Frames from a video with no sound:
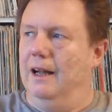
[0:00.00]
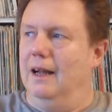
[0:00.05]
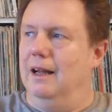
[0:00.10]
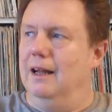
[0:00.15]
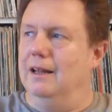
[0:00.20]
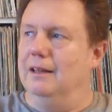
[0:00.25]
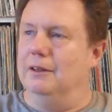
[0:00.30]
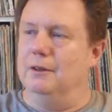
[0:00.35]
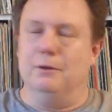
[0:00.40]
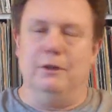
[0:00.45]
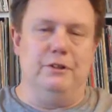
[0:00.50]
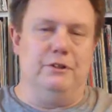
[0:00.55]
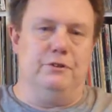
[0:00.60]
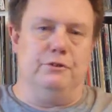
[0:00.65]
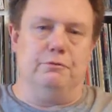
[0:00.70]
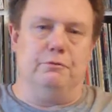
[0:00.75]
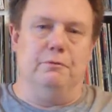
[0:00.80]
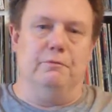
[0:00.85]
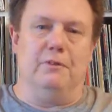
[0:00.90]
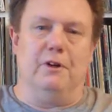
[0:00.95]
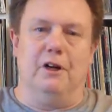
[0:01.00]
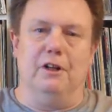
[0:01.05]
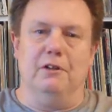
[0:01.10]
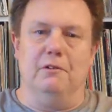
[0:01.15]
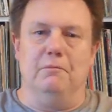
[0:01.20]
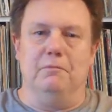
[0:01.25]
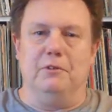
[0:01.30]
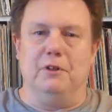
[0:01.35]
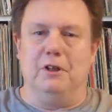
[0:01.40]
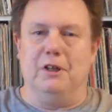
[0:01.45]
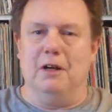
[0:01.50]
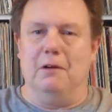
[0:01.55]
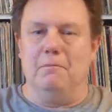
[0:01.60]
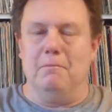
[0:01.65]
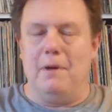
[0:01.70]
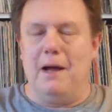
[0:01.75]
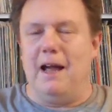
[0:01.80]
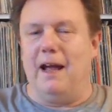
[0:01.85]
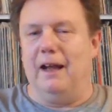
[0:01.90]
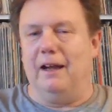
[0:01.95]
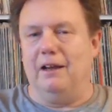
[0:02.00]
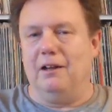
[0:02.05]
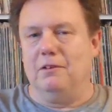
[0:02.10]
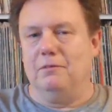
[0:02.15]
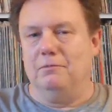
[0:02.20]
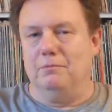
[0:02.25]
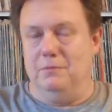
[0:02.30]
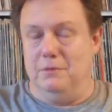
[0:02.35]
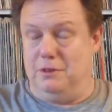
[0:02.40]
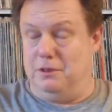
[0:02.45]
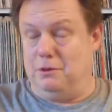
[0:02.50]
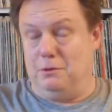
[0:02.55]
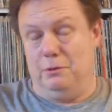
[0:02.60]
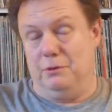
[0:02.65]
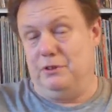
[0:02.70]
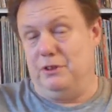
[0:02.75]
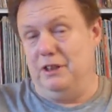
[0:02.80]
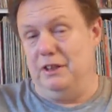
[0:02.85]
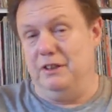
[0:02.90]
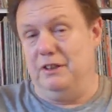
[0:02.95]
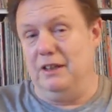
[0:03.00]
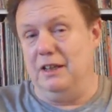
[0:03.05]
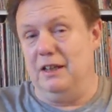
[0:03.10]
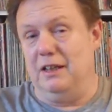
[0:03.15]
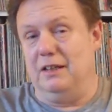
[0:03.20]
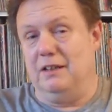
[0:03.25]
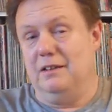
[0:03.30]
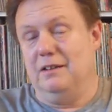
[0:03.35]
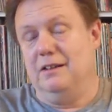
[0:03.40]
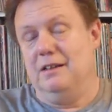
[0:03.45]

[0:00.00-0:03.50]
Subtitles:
And he always used to invite them to come back, which of course they did.